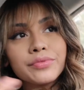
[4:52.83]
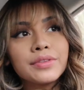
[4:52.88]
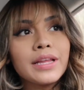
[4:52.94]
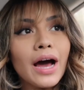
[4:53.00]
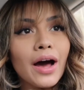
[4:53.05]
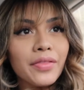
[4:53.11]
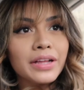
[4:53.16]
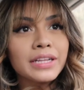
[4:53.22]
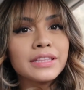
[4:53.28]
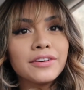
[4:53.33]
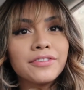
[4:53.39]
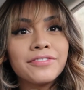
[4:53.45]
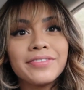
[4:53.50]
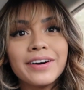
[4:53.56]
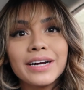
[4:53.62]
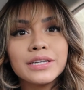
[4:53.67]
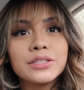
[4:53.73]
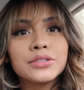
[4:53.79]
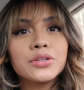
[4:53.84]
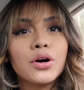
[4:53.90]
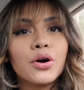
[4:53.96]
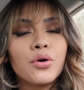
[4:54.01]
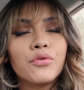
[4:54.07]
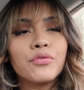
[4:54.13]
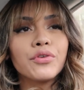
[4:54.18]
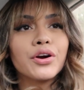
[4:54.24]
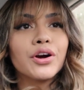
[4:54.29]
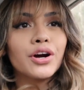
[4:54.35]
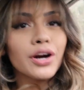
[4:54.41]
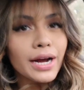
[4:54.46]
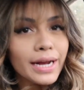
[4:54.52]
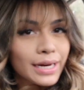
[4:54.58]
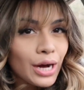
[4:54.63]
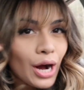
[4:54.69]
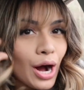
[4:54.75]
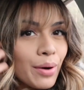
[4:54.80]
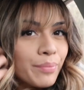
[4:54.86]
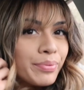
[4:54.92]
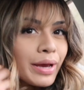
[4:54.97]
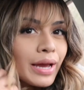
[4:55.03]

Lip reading: Now that the fun is over, I got